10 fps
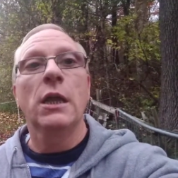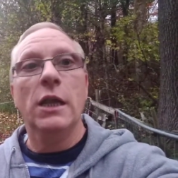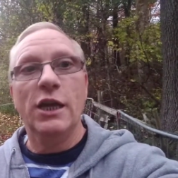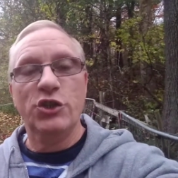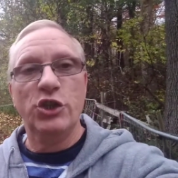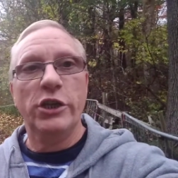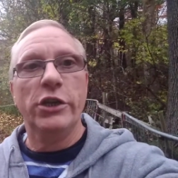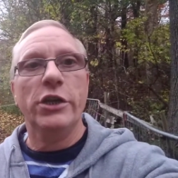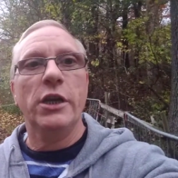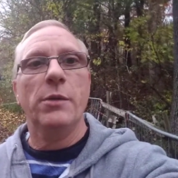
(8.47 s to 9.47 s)
last year,
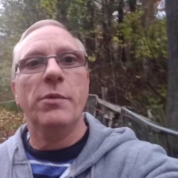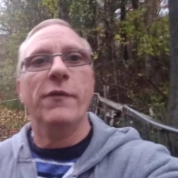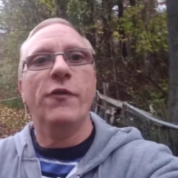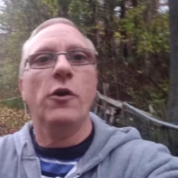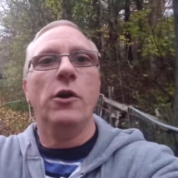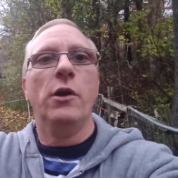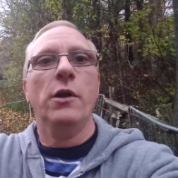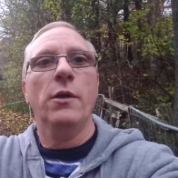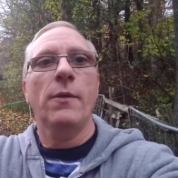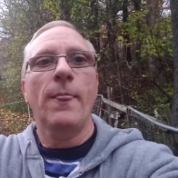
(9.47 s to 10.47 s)
year
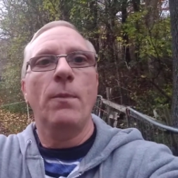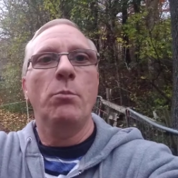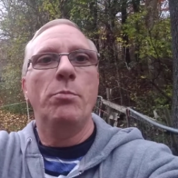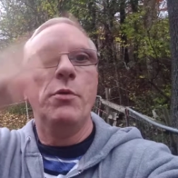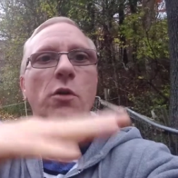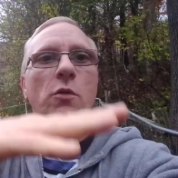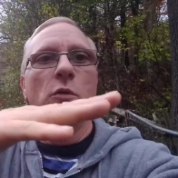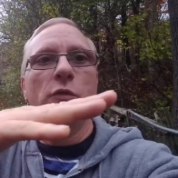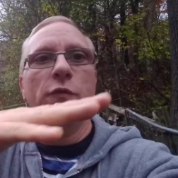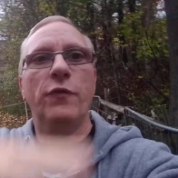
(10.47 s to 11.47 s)
before, both.